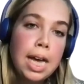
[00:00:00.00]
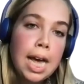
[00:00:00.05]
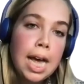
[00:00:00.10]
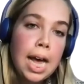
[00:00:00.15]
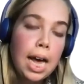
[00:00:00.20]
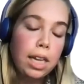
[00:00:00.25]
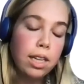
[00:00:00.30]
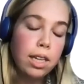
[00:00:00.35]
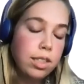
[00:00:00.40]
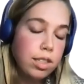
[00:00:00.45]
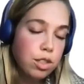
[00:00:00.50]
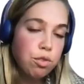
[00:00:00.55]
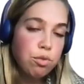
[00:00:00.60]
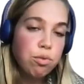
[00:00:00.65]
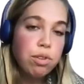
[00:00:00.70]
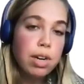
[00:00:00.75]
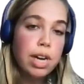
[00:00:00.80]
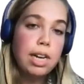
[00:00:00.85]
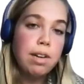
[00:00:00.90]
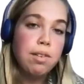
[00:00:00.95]
And this is
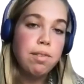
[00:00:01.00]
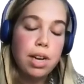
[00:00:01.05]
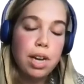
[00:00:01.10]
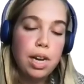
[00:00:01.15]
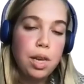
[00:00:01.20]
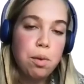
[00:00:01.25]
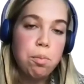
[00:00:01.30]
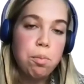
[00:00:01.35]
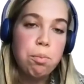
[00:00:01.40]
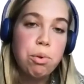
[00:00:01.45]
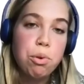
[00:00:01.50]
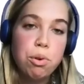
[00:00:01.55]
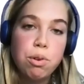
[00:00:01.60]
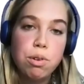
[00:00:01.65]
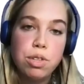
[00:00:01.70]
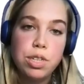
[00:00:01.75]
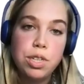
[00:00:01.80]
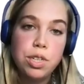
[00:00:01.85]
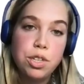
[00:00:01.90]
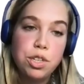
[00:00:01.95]
really, really
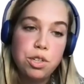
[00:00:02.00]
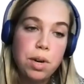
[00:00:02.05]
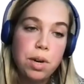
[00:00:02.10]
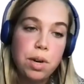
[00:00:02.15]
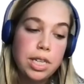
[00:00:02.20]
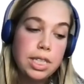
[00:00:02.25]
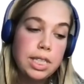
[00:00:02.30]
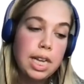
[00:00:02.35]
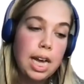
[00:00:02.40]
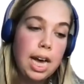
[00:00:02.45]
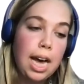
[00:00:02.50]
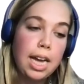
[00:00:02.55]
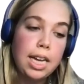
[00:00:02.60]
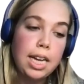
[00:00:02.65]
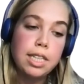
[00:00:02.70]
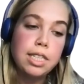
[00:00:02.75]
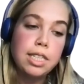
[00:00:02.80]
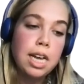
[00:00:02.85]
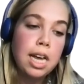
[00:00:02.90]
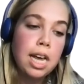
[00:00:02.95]
important to us.
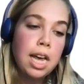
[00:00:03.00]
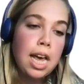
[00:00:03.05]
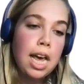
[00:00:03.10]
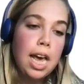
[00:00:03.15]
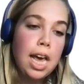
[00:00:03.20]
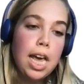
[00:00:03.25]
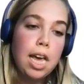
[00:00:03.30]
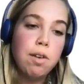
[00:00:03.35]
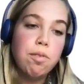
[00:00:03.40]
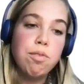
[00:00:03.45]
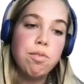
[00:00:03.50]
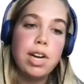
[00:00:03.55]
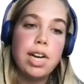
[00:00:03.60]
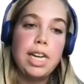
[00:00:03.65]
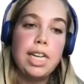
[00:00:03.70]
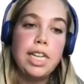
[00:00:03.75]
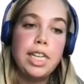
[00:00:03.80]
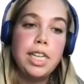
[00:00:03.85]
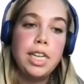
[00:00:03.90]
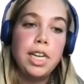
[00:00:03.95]
And it
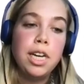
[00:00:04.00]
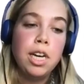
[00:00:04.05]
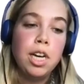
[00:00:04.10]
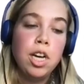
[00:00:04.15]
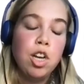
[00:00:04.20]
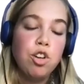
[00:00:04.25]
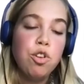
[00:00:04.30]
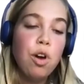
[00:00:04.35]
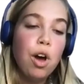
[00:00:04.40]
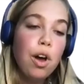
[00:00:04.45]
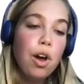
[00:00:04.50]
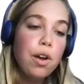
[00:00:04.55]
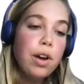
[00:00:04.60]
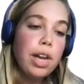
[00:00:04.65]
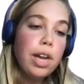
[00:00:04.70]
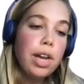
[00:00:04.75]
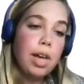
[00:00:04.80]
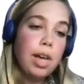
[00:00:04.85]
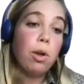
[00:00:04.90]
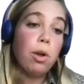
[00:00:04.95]
really not
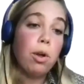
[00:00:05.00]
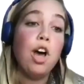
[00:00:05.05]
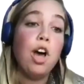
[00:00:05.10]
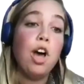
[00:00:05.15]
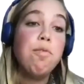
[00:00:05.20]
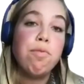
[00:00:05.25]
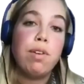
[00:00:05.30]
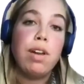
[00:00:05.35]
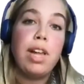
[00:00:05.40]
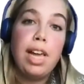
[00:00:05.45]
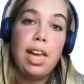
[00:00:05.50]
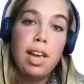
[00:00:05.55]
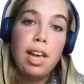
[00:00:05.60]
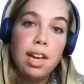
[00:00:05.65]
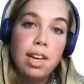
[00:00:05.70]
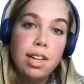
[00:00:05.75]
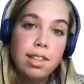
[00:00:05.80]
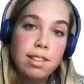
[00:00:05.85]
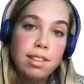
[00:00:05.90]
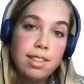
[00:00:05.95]
only will hopefully
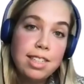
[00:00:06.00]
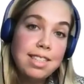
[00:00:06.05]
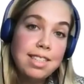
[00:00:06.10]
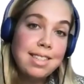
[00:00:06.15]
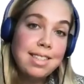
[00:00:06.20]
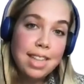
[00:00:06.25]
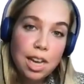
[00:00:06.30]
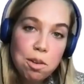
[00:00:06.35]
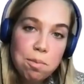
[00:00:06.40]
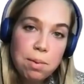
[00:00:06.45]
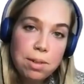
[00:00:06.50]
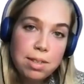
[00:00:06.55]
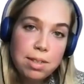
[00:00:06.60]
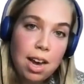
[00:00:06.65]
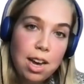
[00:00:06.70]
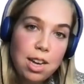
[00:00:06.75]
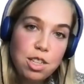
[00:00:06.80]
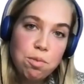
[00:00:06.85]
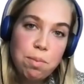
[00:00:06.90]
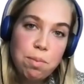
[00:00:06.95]

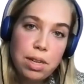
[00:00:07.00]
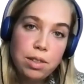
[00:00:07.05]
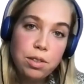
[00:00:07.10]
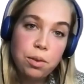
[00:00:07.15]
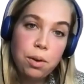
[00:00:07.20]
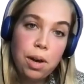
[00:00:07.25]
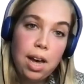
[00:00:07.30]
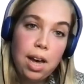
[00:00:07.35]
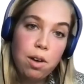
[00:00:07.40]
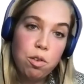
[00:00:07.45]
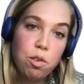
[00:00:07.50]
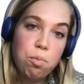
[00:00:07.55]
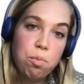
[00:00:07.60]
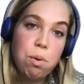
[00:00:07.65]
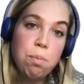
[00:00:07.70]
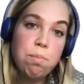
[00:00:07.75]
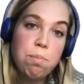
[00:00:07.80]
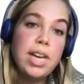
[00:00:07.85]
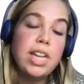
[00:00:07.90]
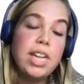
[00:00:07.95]
destigmatize mental health,
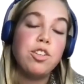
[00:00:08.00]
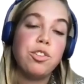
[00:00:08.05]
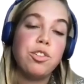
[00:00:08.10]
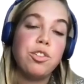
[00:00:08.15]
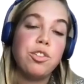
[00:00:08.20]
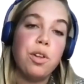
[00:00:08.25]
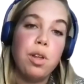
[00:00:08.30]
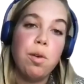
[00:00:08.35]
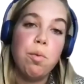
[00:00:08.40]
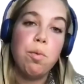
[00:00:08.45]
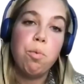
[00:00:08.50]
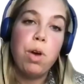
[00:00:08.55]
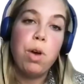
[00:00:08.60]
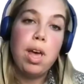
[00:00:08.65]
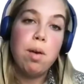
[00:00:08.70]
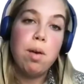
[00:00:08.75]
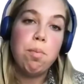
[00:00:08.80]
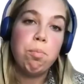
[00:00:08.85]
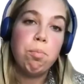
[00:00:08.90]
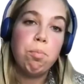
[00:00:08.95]
but make sure that
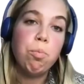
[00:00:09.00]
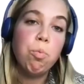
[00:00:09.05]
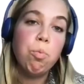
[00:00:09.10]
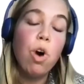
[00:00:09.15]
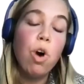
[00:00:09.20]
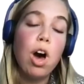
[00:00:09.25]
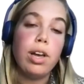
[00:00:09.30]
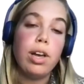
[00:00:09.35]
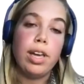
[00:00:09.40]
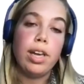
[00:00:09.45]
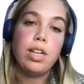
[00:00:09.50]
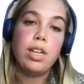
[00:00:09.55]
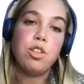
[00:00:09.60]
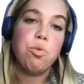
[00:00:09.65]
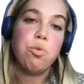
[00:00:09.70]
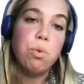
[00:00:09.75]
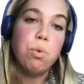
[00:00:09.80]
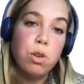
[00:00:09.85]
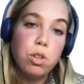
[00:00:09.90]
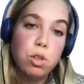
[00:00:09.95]
we're working
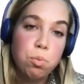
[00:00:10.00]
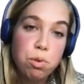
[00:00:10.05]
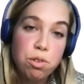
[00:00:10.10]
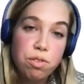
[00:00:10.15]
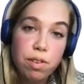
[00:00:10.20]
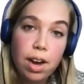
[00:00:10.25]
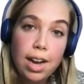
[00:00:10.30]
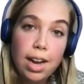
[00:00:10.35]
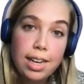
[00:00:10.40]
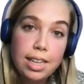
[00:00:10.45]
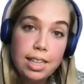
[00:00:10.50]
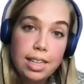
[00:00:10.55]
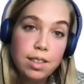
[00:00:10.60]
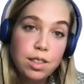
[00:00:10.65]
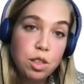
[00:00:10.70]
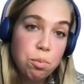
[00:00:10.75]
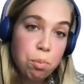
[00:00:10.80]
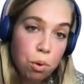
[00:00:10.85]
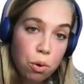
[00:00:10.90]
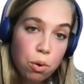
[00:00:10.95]
towards providing
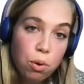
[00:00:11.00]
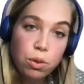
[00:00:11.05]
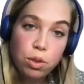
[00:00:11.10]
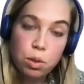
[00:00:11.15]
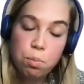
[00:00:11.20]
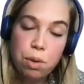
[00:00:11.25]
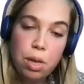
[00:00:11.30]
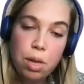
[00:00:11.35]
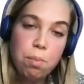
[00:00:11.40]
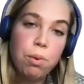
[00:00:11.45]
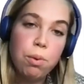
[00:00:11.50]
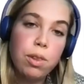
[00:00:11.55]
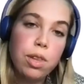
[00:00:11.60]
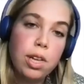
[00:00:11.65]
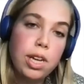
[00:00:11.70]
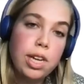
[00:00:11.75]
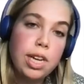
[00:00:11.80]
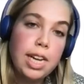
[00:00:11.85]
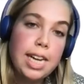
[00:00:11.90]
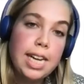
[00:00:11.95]
support to people
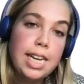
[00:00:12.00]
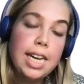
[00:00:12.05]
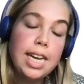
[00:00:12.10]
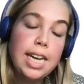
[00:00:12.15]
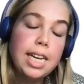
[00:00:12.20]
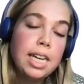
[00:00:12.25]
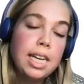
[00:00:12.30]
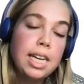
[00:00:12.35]
that need it.